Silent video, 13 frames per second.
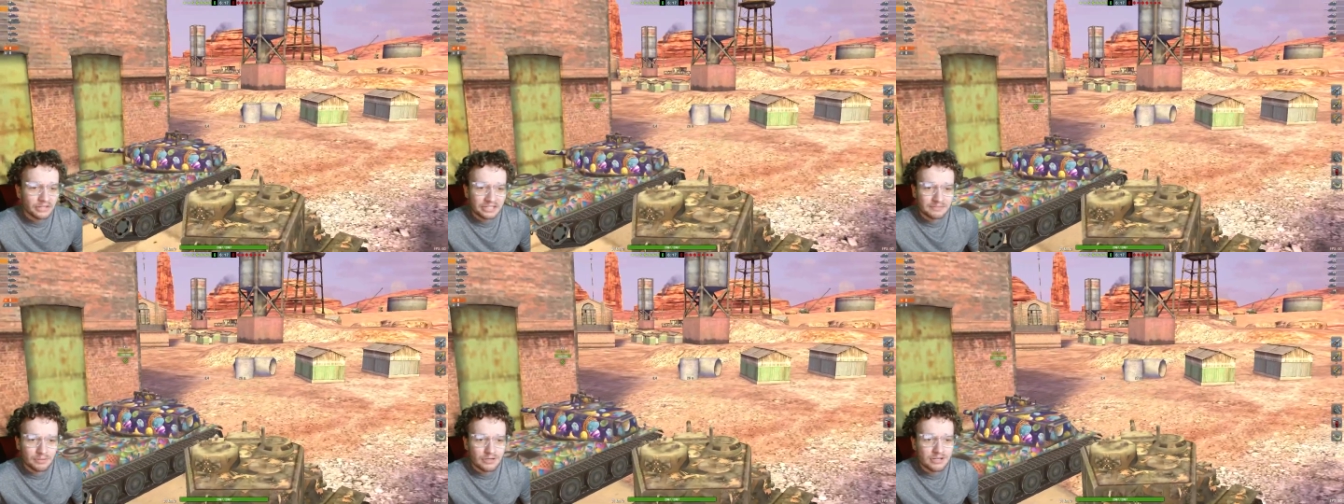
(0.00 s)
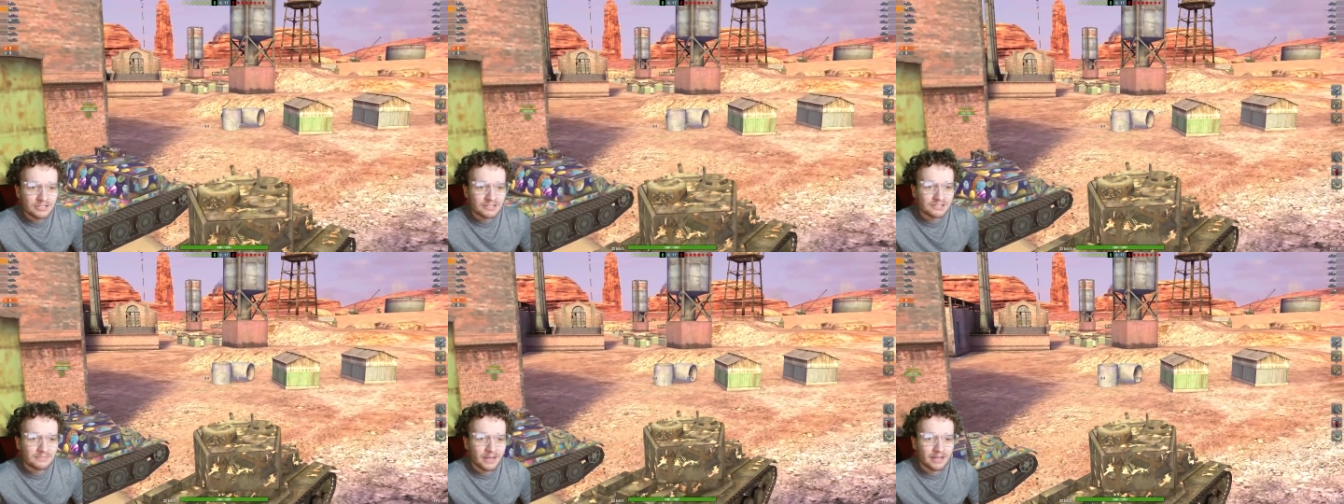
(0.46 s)
let's push
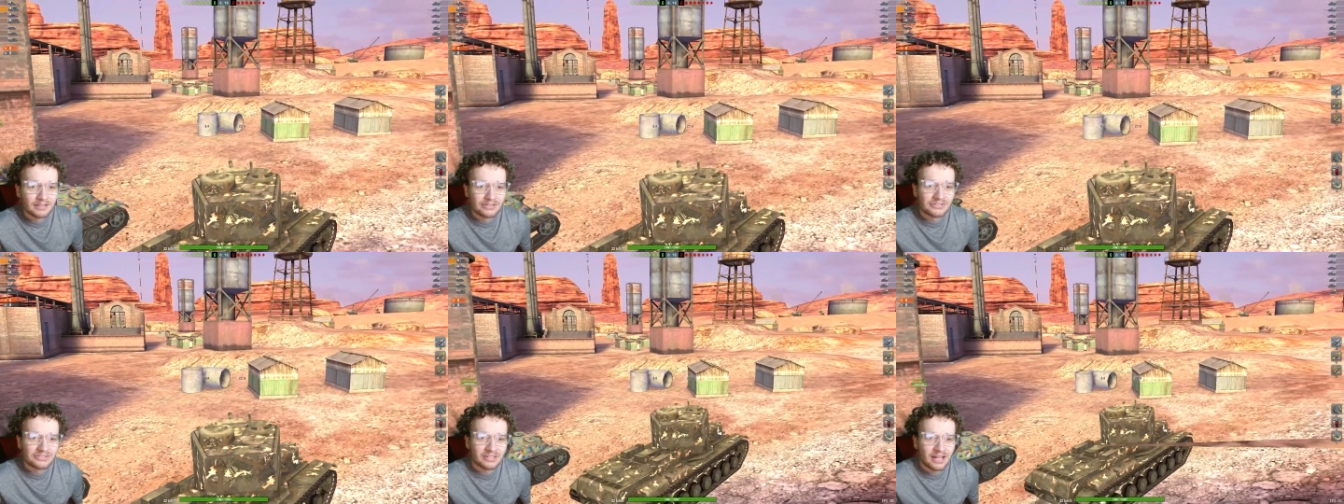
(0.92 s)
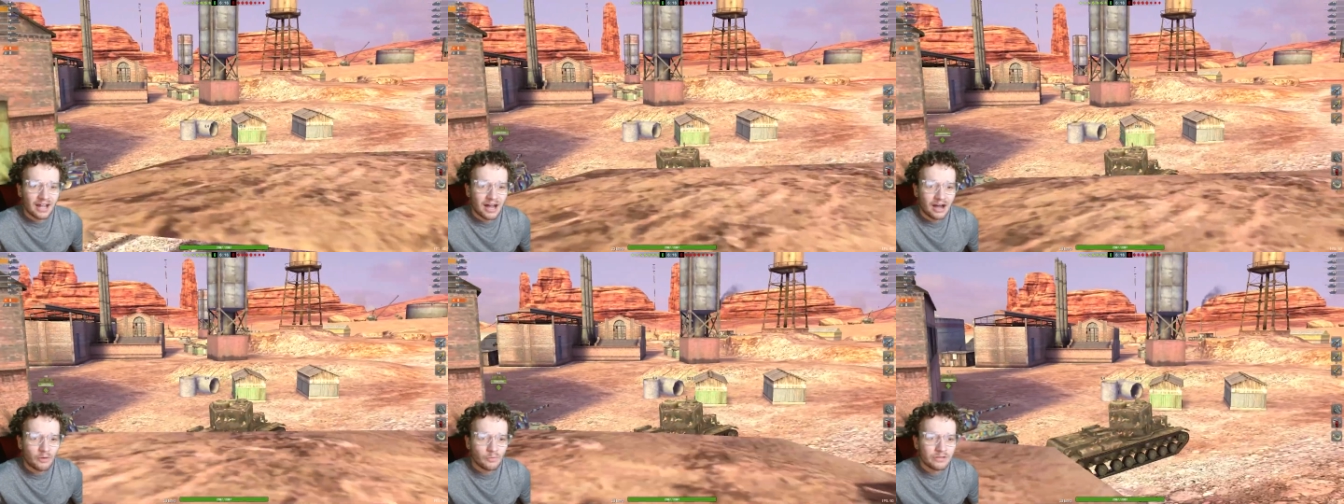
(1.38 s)
this, man, because
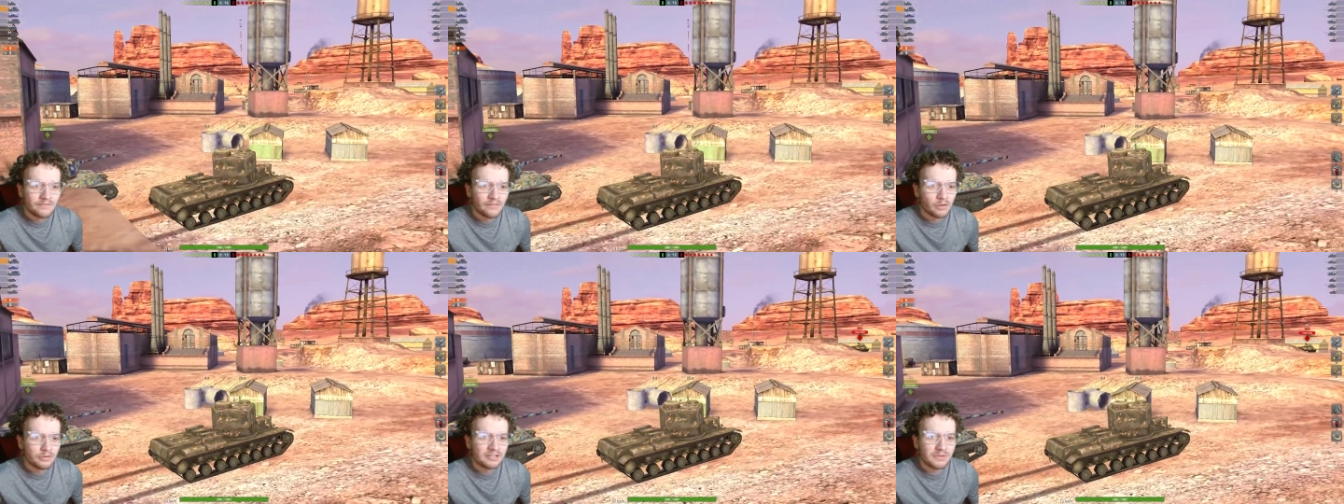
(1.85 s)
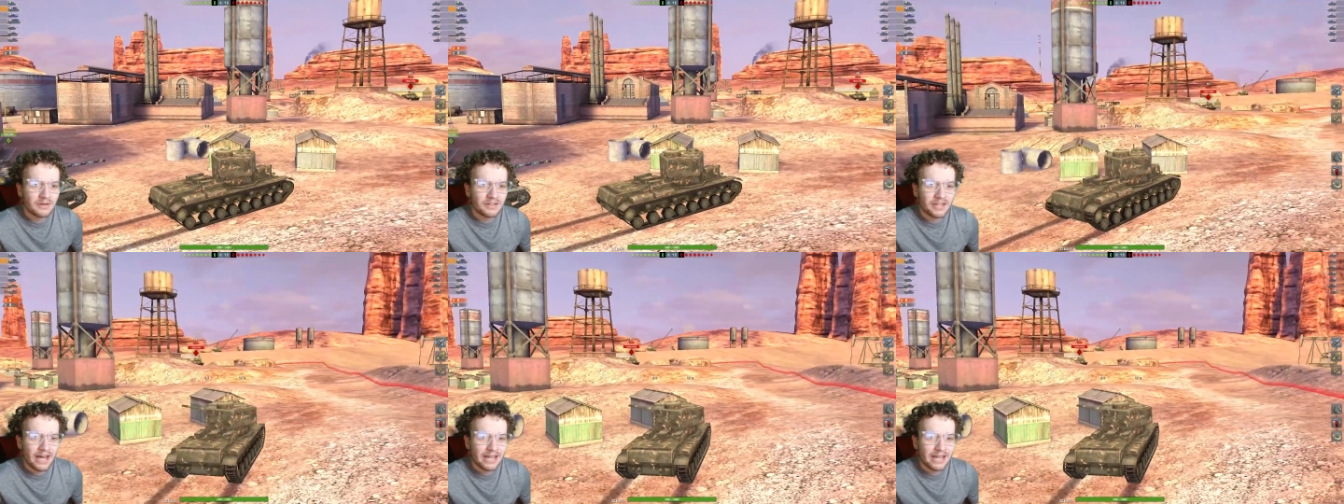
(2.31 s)
We've only spotted the